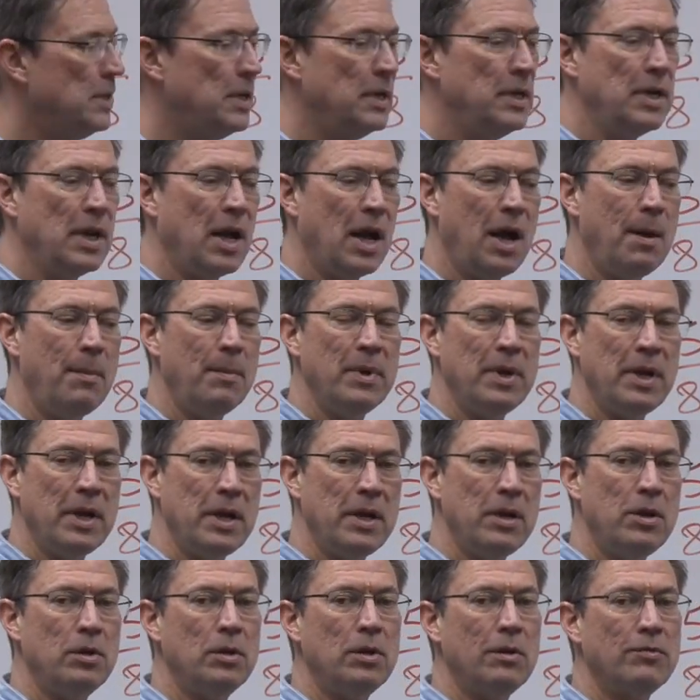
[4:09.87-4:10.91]

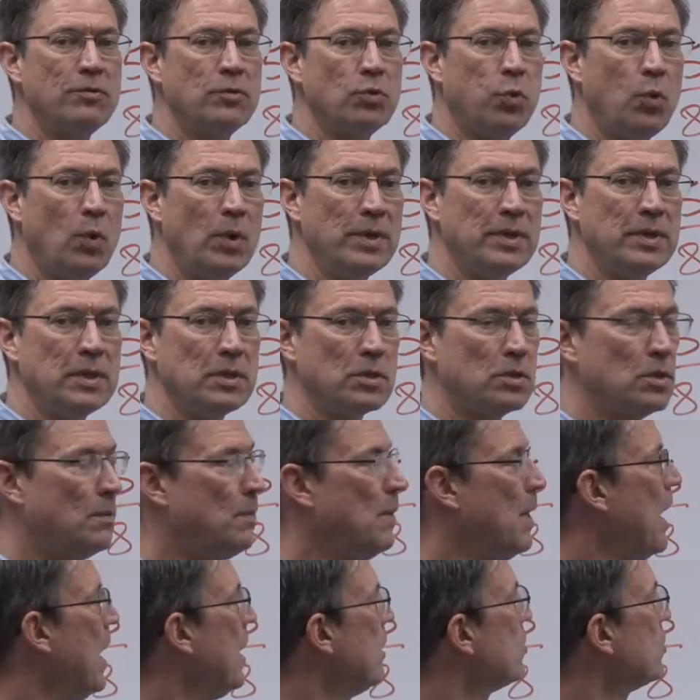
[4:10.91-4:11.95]
denominator of 20. So
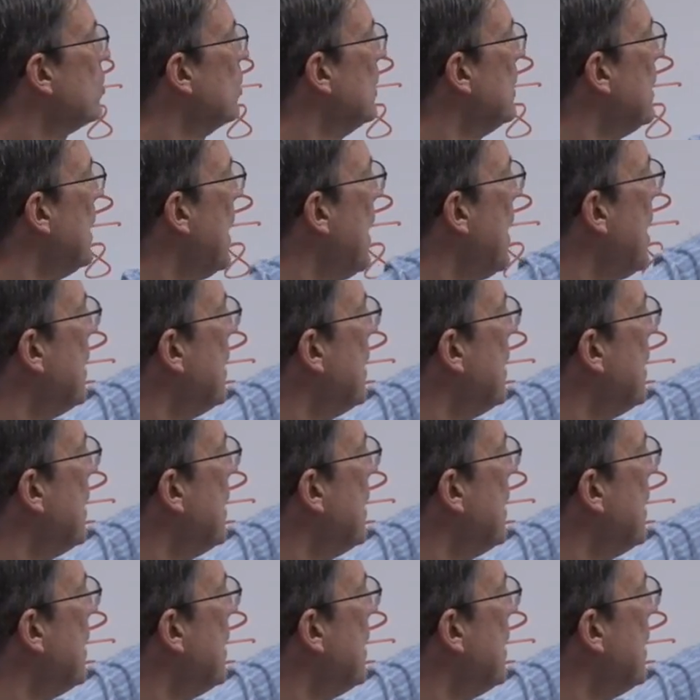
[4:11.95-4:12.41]
I'm actually